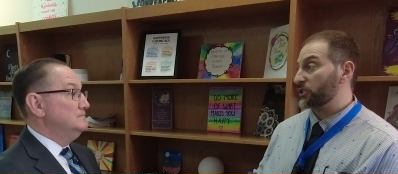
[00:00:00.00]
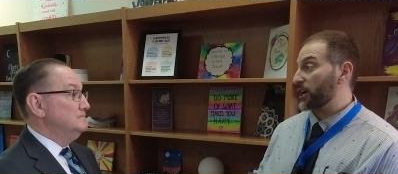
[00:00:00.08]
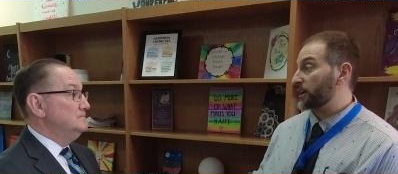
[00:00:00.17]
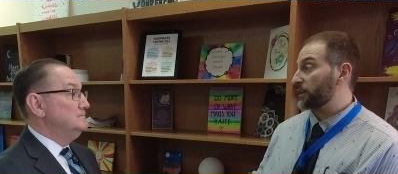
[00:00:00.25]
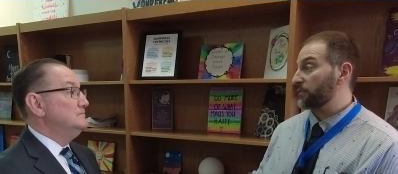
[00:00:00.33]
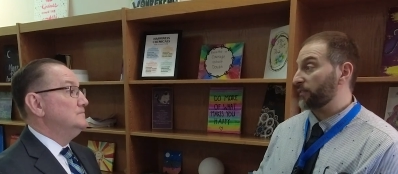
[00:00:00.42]

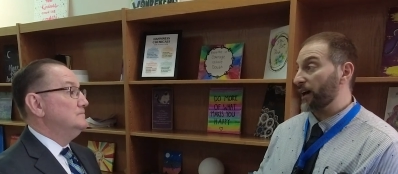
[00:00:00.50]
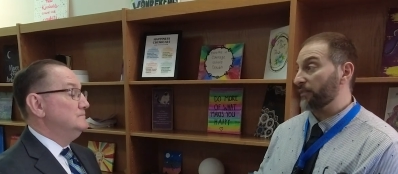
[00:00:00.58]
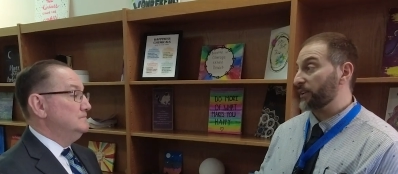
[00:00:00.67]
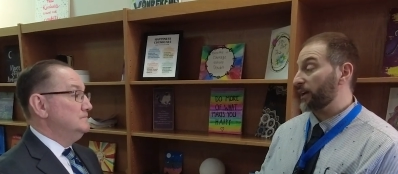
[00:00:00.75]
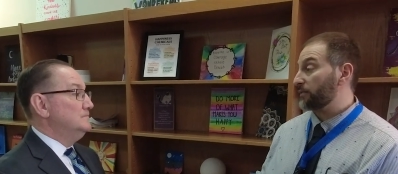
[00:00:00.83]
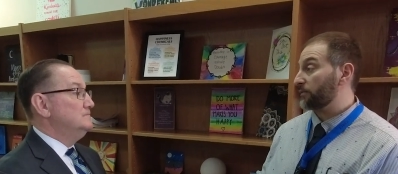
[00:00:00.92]
Speaker 1: check in, 5,
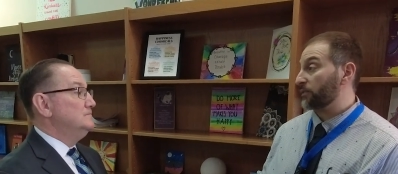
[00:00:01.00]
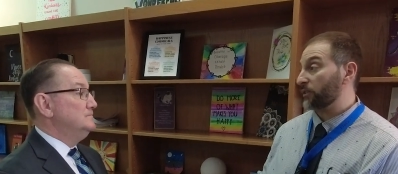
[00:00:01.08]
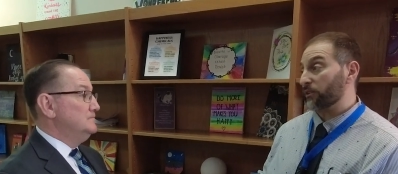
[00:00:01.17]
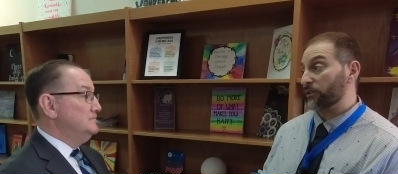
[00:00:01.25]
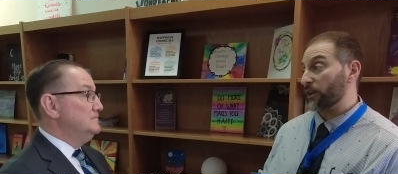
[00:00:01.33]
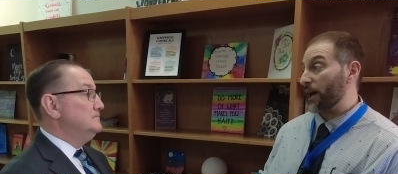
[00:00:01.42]
10
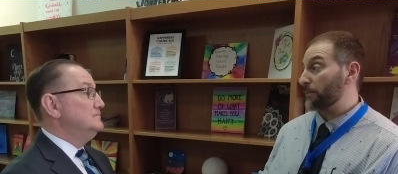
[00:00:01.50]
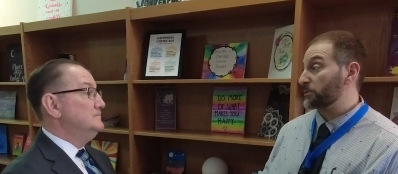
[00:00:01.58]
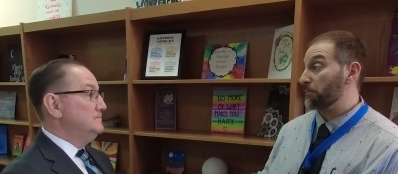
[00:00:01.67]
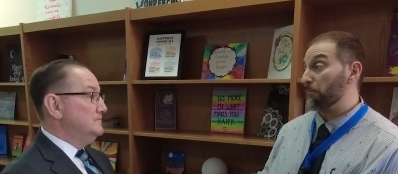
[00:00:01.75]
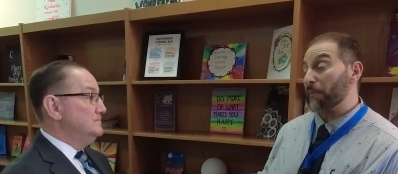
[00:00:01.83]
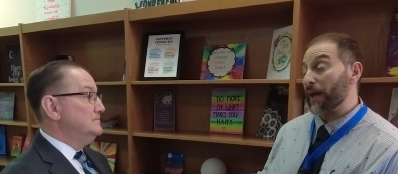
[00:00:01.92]

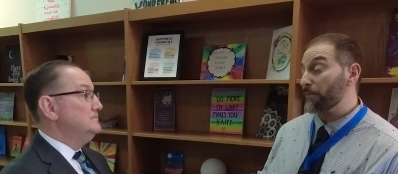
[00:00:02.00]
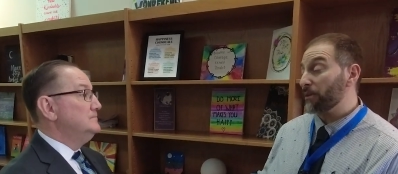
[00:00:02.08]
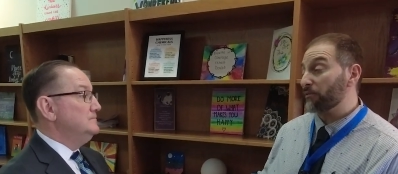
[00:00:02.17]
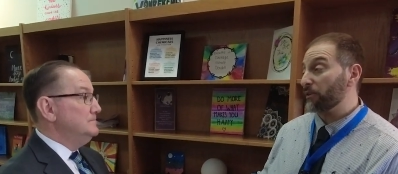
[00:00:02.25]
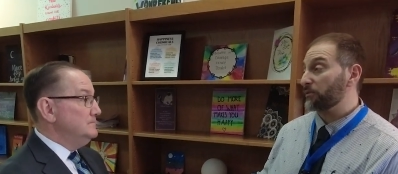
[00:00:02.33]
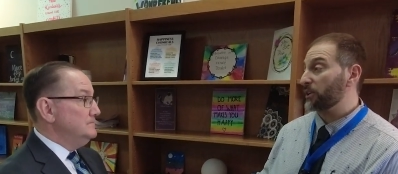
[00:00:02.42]
tops,
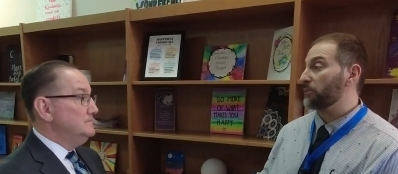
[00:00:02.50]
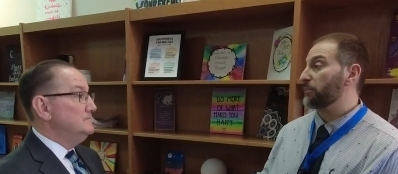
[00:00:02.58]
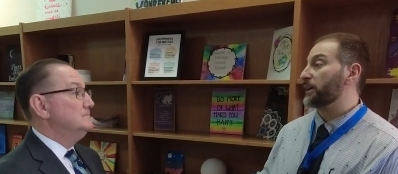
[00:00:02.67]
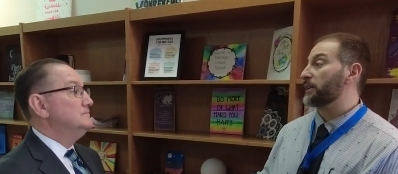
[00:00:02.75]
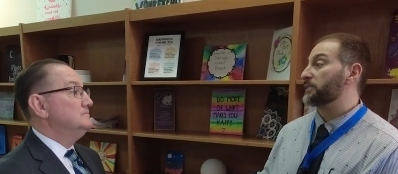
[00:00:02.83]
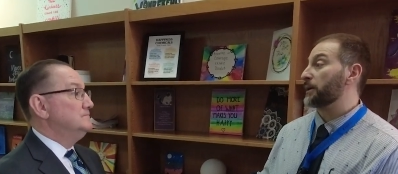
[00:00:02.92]
maybe 15
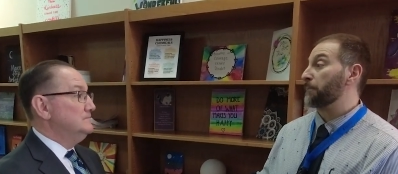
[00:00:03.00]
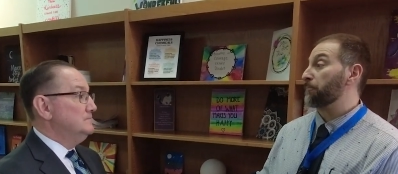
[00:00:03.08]
minutes.